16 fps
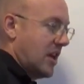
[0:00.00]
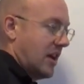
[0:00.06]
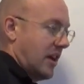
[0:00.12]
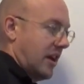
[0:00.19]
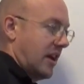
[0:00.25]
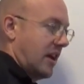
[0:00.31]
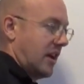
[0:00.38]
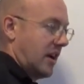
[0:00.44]

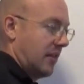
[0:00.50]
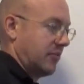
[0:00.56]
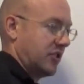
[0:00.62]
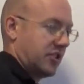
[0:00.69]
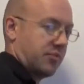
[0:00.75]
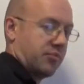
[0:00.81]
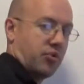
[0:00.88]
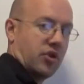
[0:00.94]
Again, I'm
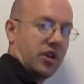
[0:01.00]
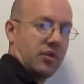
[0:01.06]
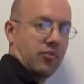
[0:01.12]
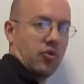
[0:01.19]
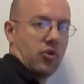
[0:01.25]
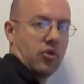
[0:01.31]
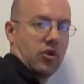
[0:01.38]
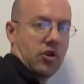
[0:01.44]
just putting
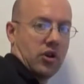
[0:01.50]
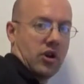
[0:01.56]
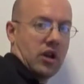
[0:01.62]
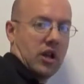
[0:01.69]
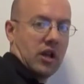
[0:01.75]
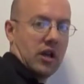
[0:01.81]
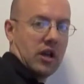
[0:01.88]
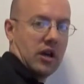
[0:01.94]
more,
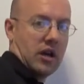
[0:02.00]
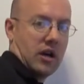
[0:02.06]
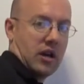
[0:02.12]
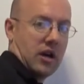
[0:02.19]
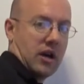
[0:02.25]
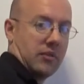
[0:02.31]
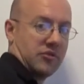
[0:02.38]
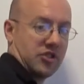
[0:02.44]

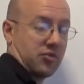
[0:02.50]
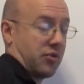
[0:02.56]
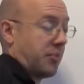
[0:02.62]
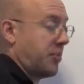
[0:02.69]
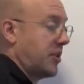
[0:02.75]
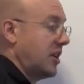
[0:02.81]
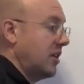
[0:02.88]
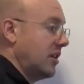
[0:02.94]
I'm just
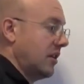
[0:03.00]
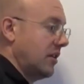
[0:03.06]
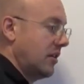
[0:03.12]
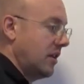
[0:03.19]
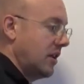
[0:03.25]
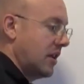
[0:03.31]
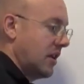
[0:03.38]
repeating